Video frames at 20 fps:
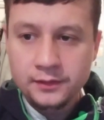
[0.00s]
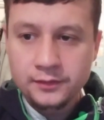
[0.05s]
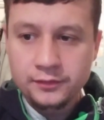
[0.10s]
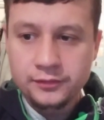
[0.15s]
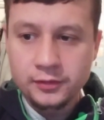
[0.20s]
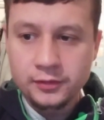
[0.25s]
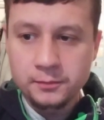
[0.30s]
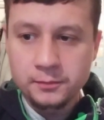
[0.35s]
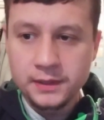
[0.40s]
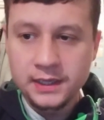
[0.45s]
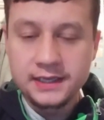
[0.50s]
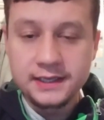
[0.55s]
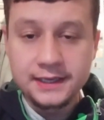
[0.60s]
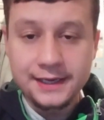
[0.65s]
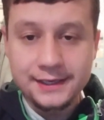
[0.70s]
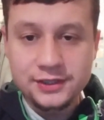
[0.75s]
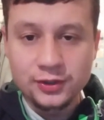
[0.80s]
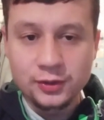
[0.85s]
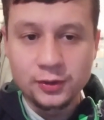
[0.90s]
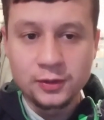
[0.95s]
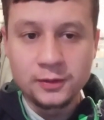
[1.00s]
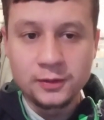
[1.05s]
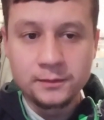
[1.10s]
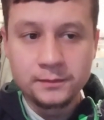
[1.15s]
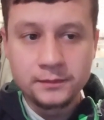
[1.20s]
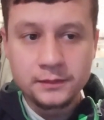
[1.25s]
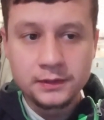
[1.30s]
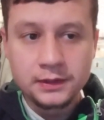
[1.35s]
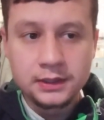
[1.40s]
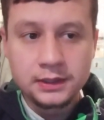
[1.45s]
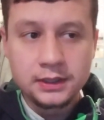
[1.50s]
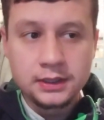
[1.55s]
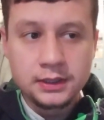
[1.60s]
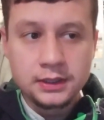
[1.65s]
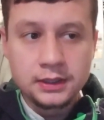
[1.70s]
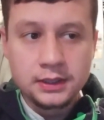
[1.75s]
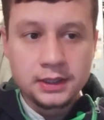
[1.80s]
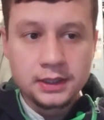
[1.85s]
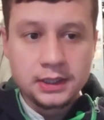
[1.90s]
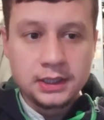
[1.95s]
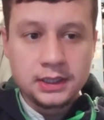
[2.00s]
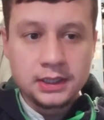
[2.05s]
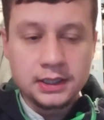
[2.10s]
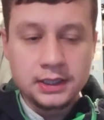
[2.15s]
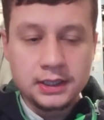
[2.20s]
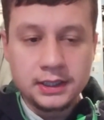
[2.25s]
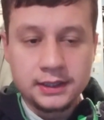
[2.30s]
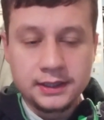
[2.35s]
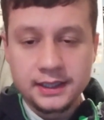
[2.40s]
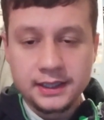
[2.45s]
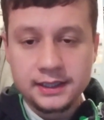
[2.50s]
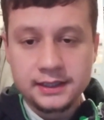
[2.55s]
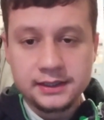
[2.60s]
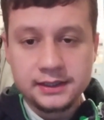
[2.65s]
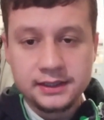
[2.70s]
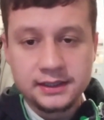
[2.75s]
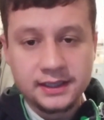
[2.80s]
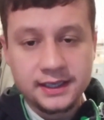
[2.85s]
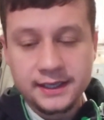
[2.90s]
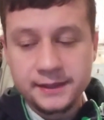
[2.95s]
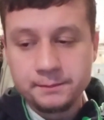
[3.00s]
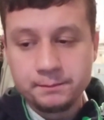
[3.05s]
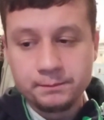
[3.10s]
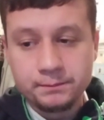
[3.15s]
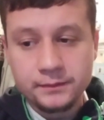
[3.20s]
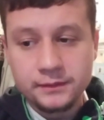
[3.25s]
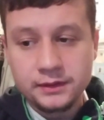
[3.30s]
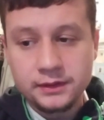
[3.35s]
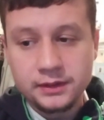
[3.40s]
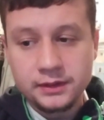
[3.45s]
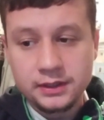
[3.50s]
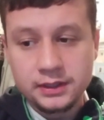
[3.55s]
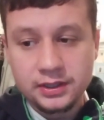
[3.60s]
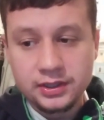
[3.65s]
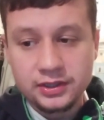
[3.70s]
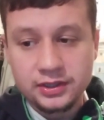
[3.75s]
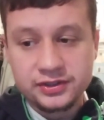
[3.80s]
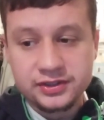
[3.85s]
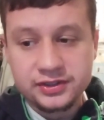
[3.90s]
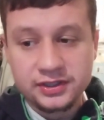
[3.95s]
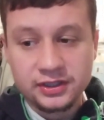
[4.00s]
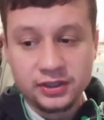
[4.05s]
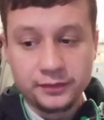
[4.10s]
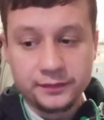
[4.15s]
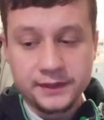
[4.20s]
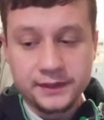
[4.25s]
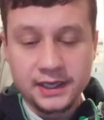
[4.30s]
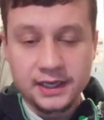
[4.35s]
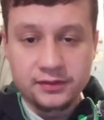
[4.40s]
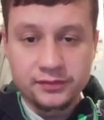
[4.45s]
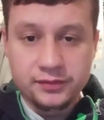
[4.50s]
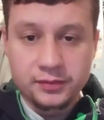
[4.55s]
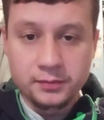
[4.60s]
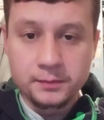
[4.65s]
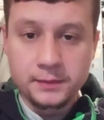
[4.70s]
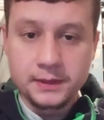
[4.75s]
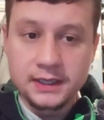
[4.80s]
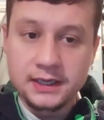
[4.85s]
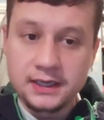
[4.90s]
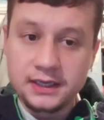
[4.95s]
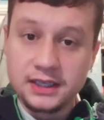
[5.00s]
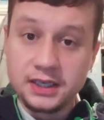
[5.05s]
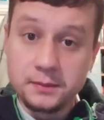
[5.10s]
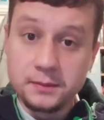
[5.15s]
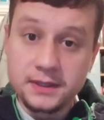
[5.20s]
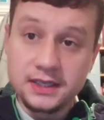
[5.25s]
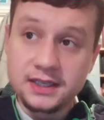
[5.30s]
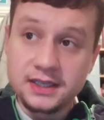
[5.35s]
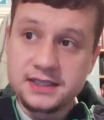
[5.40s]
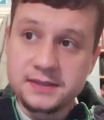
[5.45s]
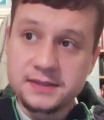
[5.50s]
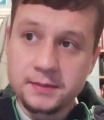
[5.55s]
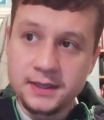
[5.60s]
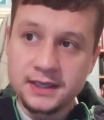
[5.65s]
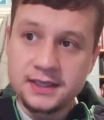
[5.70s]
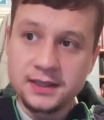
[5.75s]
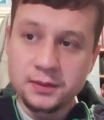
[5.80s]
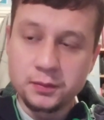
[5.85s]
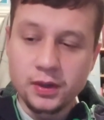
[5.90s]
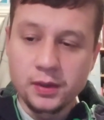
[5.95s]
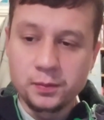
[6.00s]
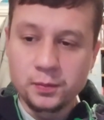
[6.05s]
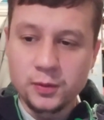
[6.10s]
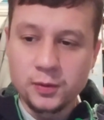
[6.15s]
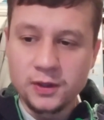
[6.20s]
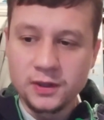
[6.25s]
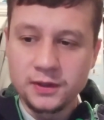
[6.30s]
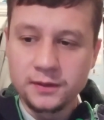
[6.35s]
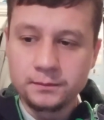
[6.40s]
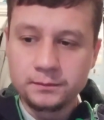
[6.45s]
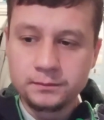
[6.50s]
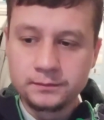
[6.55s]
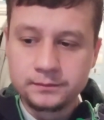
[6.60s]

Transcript: from uh, Neto, and then um, it was a lovely header from uh, Lemina to make it one one.